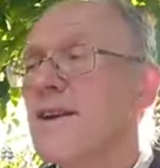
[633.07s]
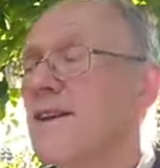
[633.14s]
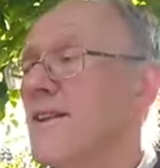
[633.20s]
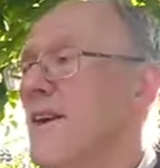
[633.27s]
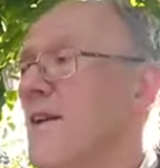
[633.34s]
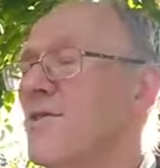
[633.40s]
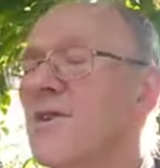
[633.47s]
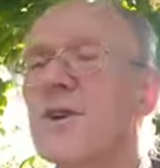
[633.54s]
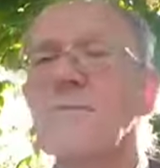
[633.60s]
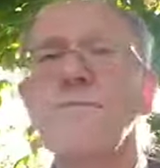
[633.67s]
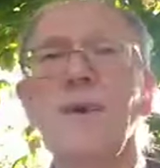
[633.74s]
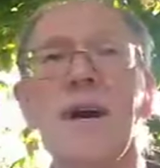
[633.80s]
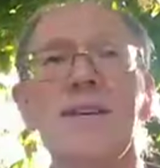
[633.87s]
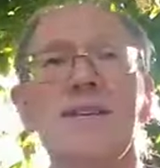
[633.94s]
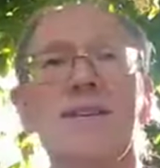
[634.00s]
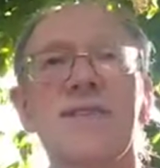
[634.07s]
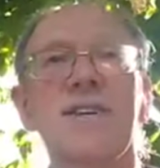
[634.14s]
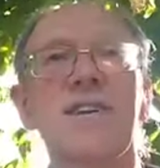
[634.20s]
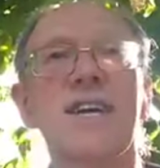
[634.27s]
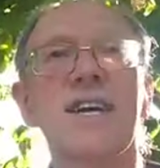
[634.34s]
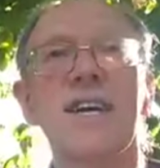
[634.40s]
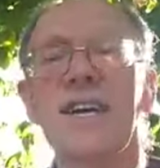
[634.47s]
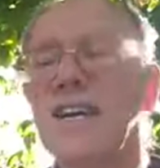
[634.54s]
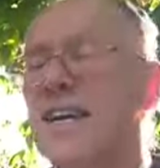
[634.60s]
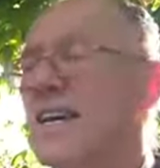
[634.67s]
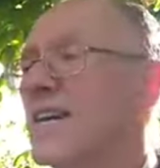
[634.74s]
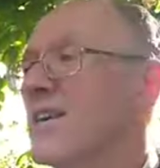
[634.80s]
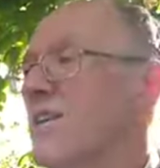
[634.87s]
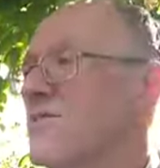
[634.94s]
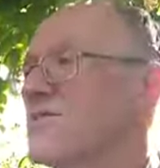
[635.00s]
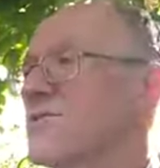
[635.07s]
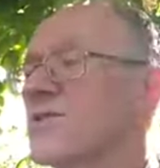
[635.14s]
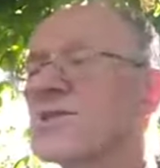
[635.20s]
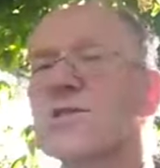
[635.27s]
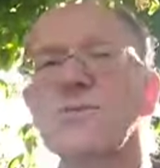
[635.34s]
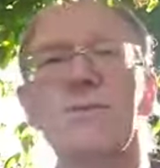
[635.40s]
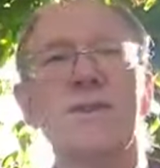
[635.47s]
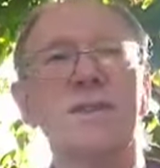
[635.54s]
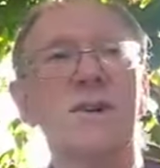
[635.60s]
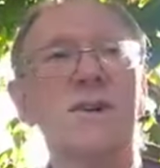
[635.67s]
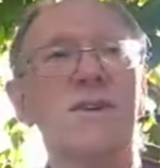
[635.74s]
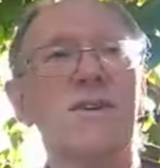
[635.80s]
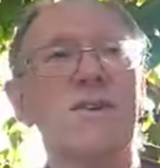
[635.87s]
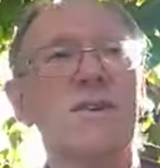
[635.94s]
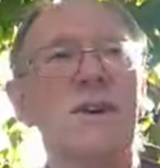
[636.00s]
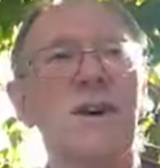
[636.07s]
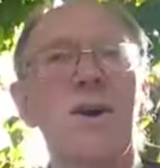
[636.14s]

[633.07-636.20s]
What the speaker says: Nothing better than a clear conscience with God.